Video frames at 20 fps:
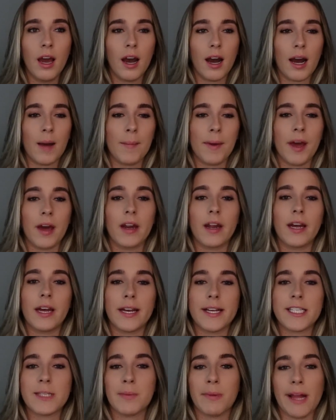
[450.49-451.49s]
I'm gonna
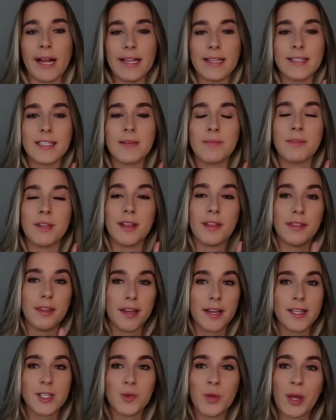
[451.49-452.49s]
explain some of the
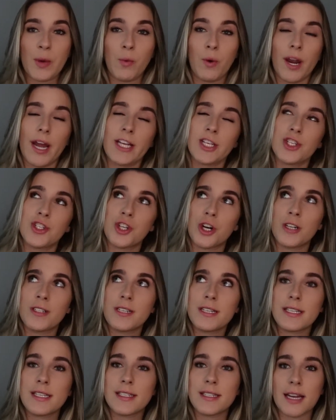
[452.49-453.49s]
things like when I start
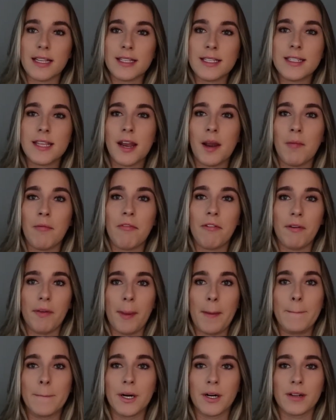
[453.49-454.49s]
to sense that I'm
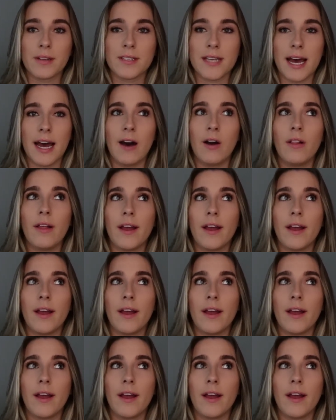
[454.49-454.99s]
feeling burnt out,